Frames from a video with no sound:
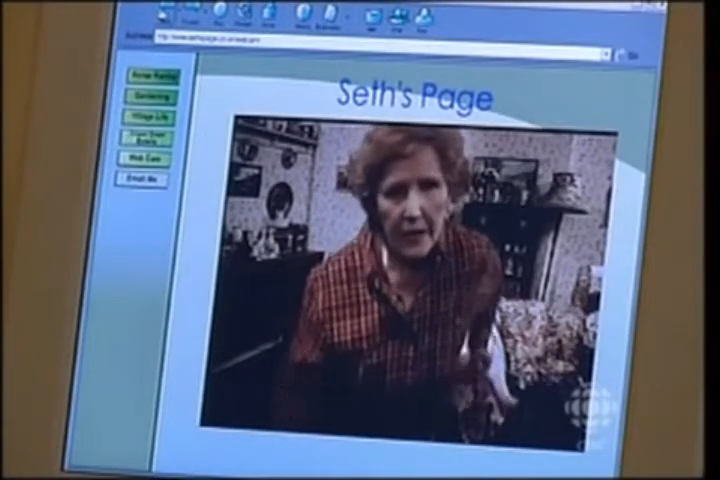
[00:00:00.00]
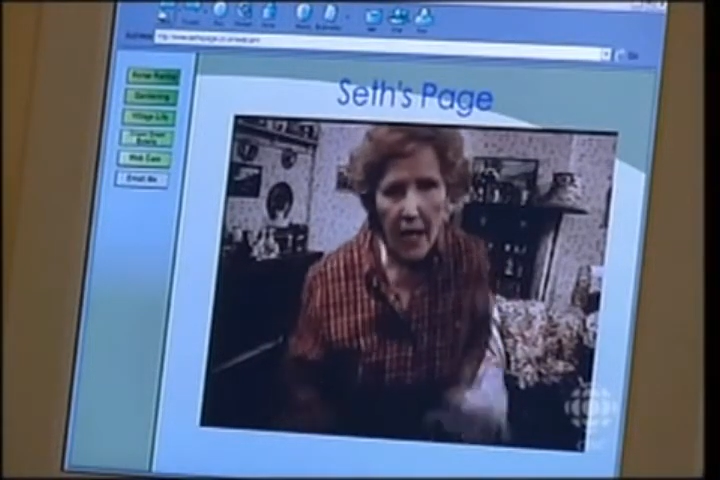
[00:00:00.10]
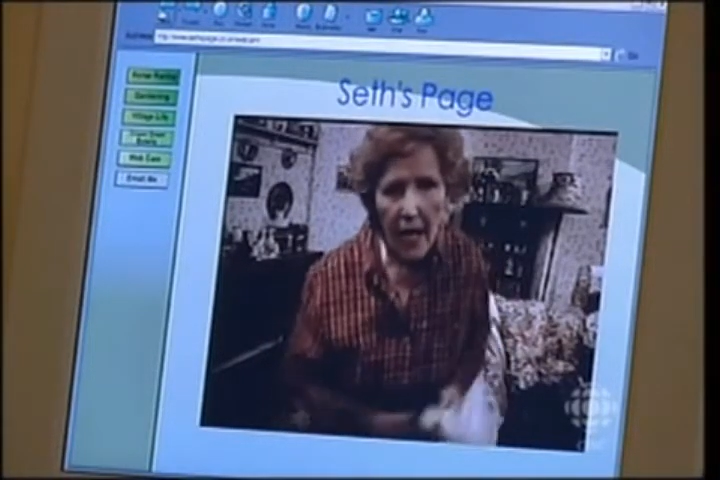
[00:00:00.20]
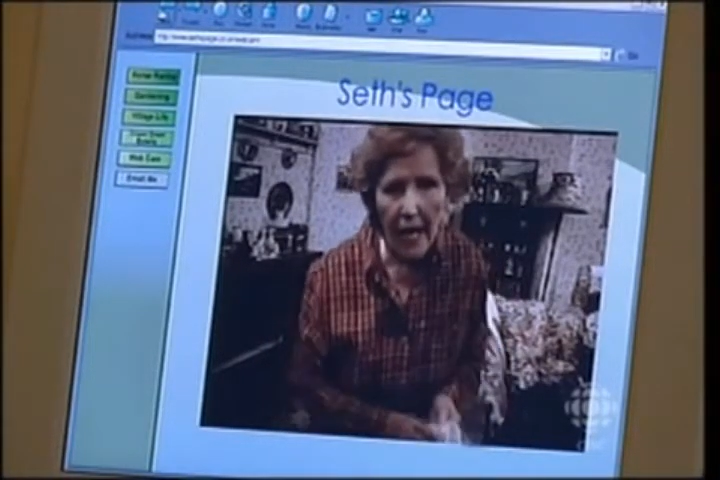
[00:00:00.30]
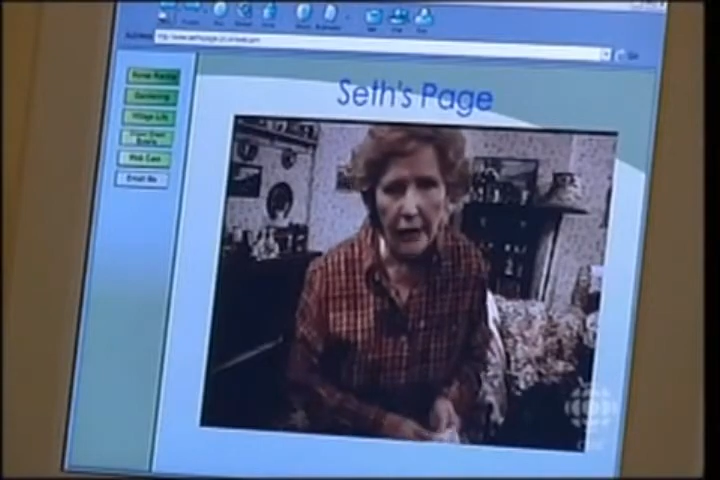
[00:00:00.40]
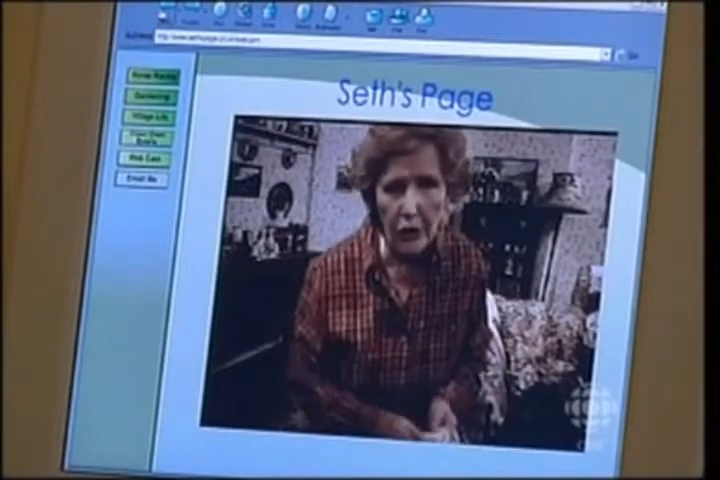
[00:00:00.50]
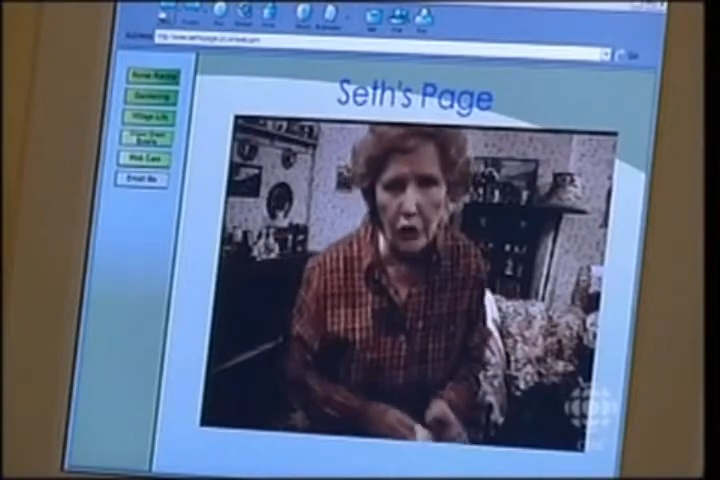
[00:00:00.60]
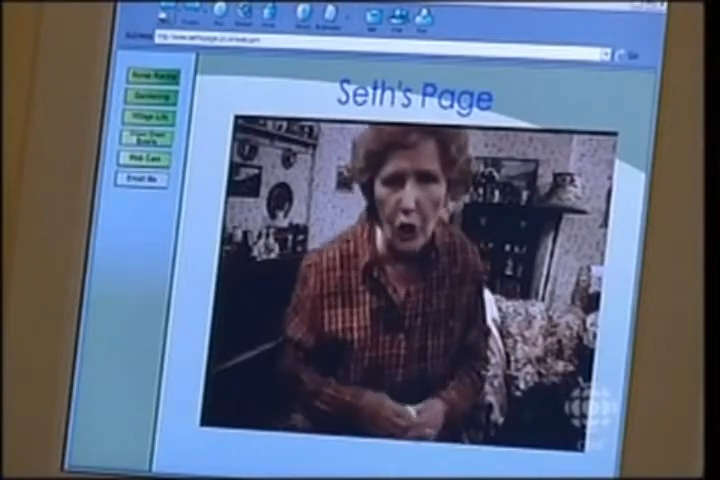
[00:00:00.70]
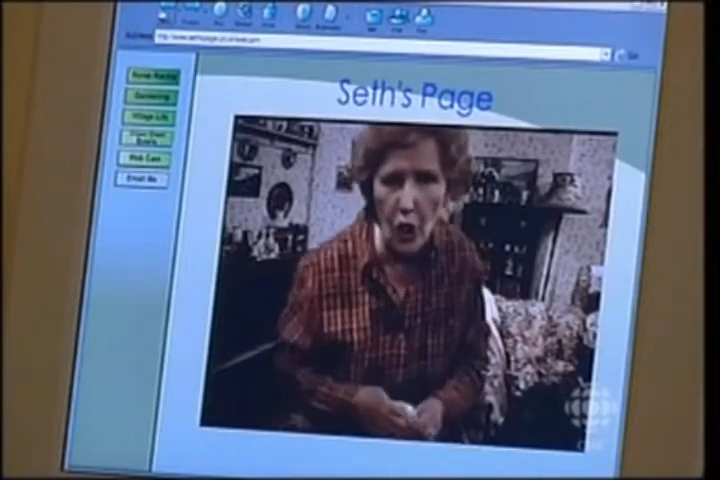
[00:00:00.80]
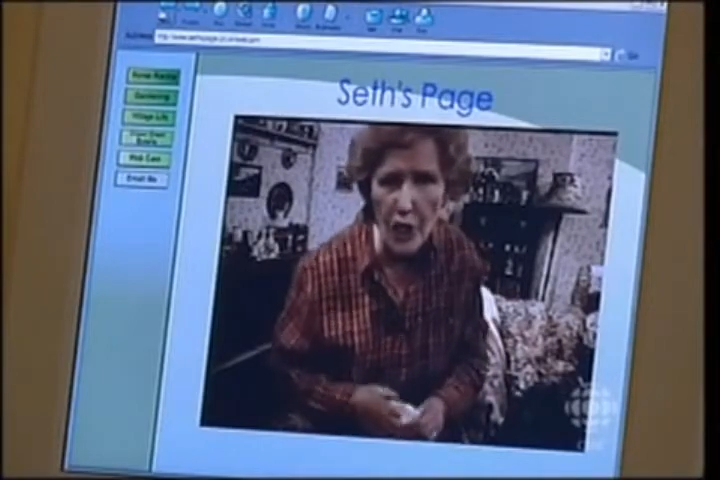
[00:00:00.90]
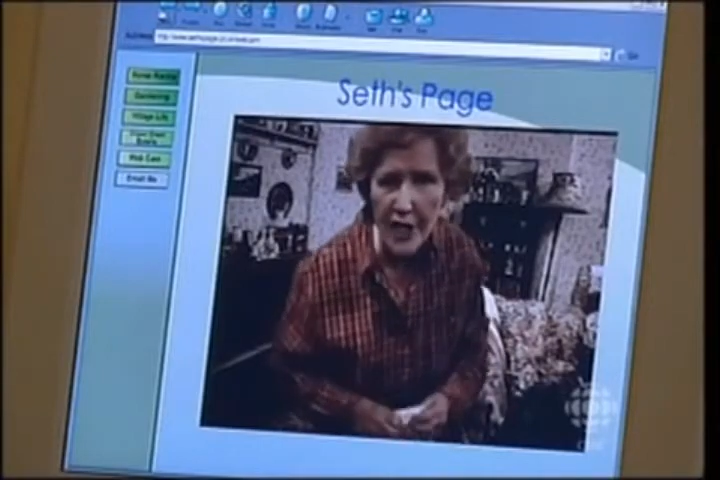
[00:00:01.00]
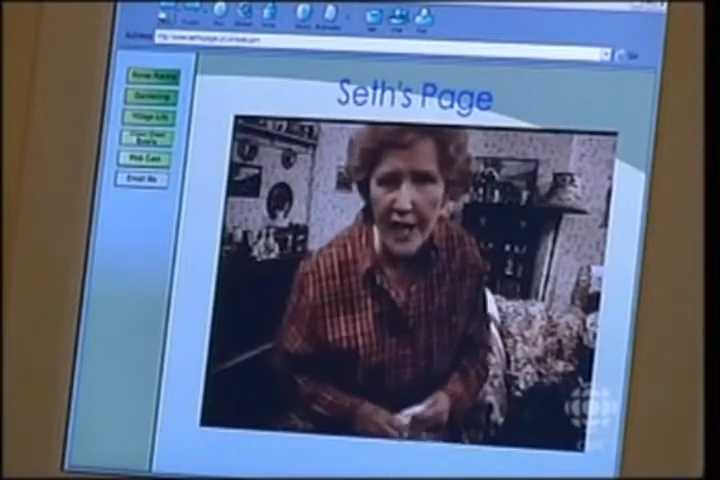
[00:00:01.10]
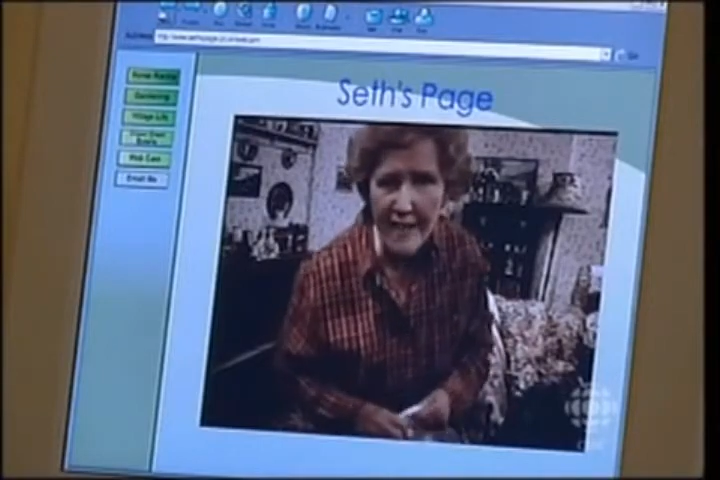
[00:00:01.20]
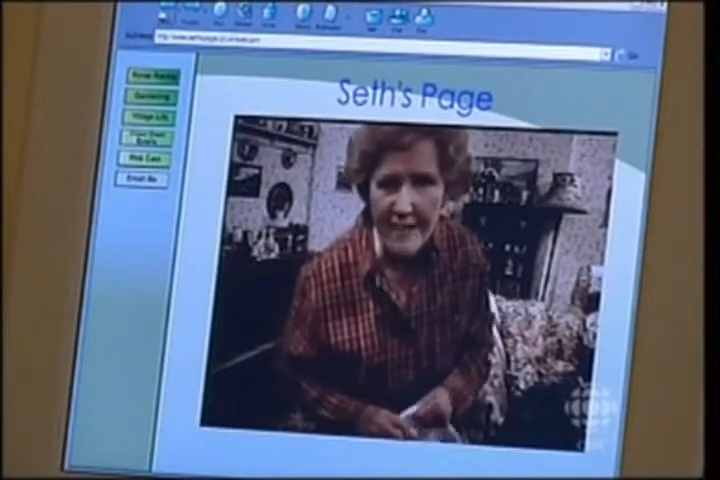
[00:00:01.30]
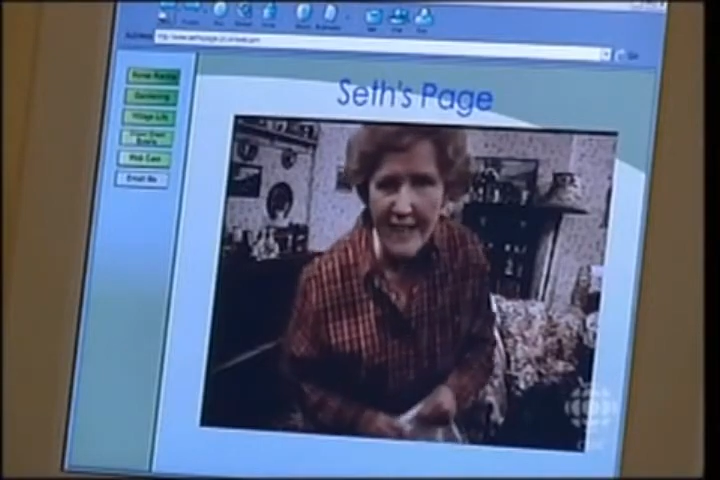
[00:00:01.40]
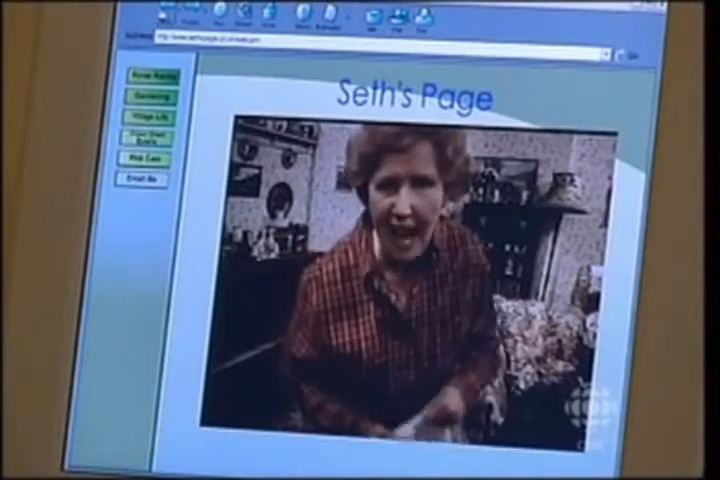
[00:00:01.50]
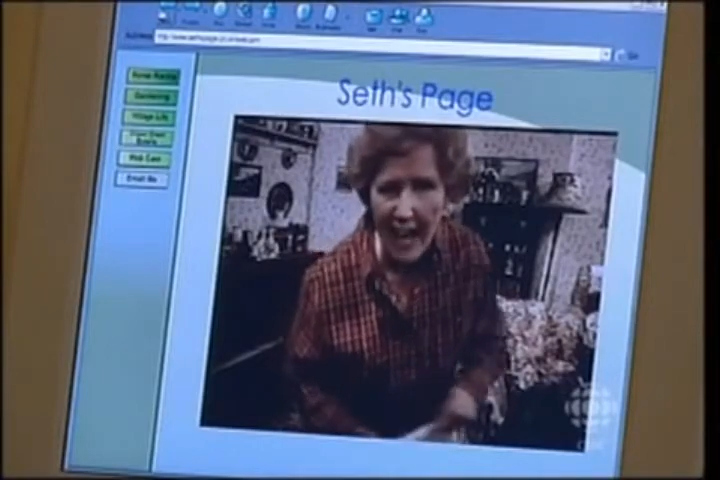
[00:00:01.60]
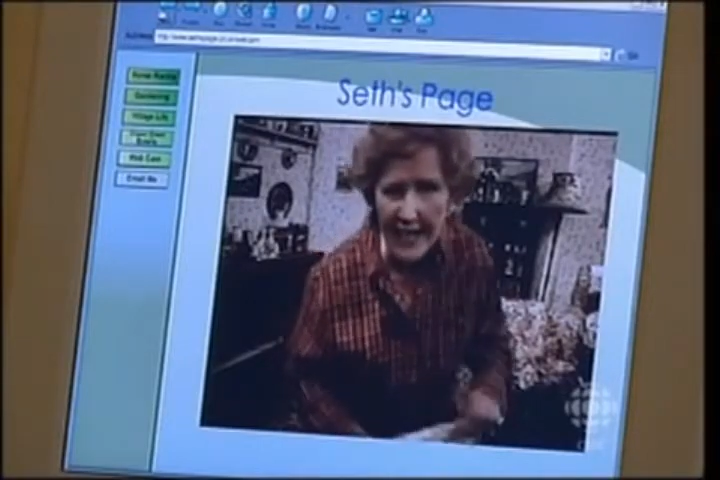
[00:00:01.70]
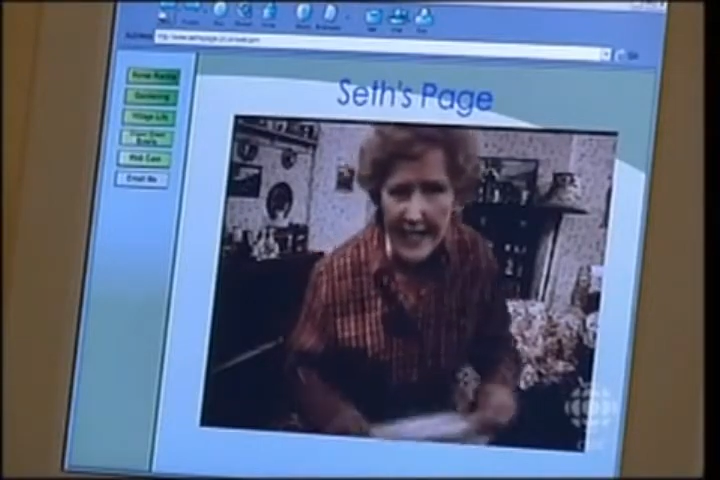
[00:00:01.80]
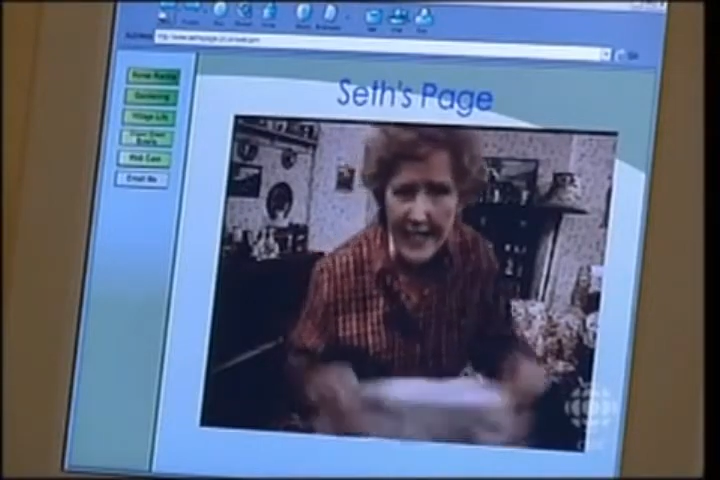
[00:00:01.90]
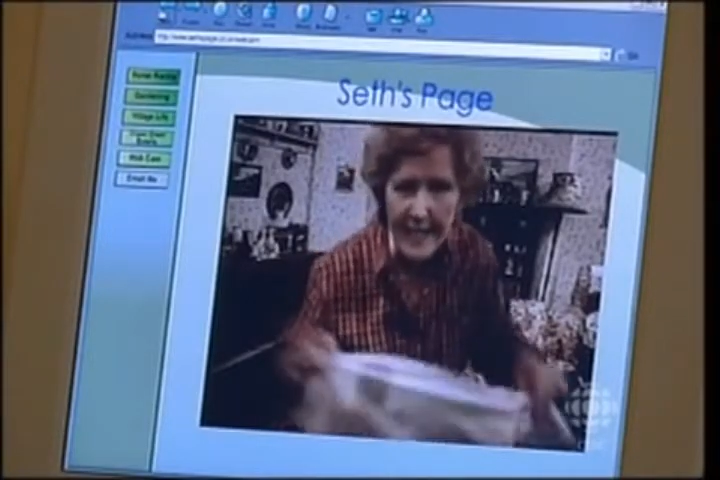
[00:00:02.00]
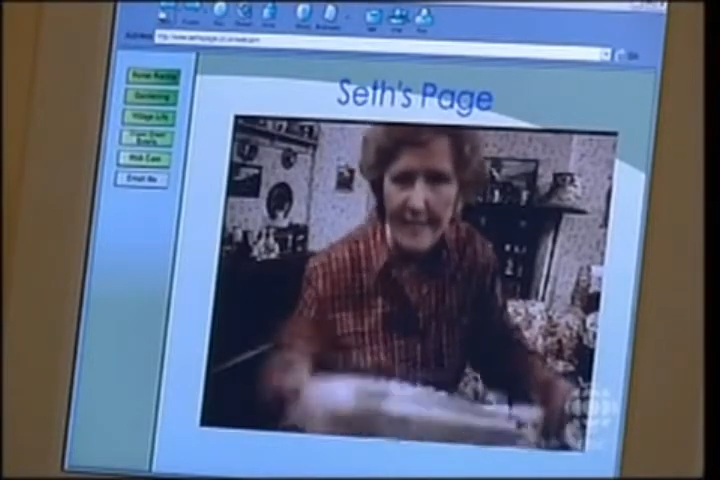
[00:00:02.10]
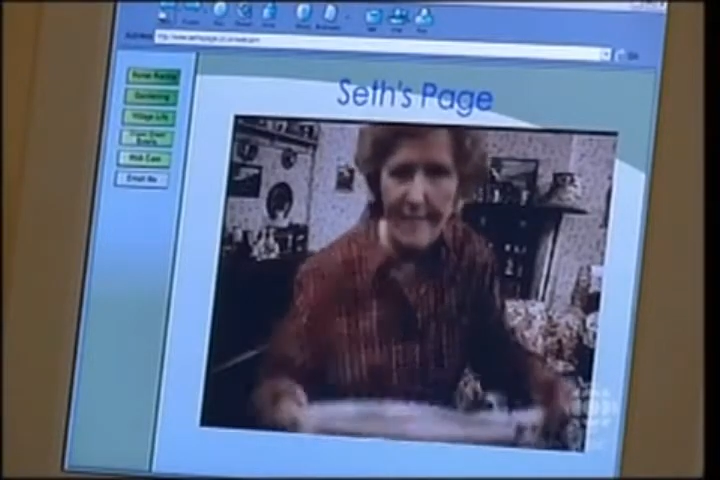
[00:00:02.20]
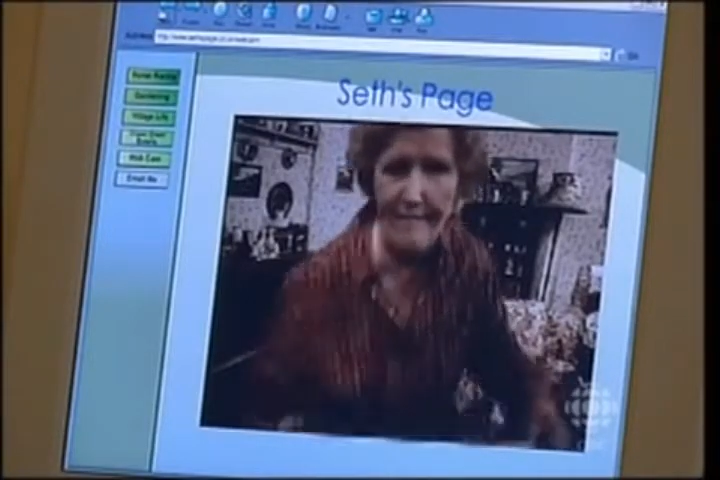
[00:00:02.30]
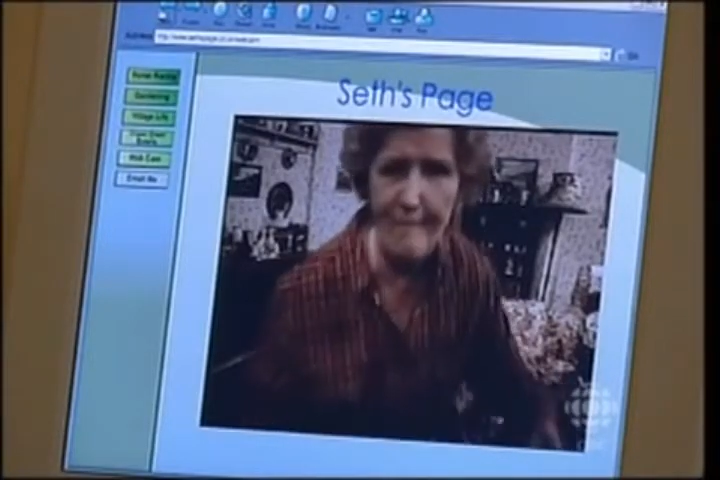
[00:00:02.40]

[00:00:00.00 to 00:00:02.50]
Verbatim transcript: and good night.